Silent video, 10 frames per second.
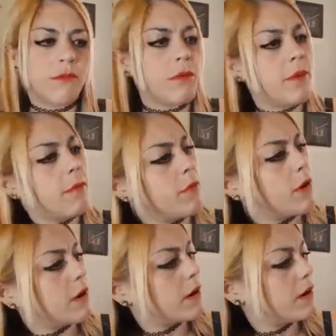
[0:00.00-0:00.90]

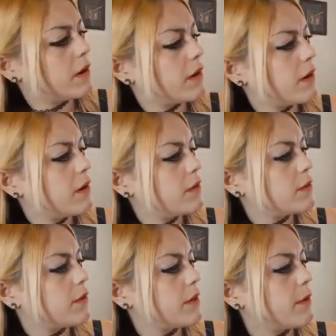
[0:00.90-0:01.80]
remember
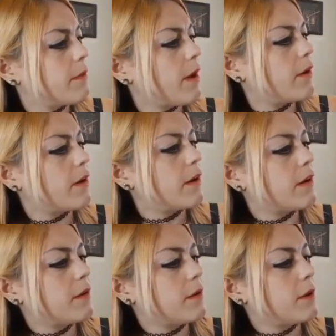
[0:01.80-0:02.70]
totally about her.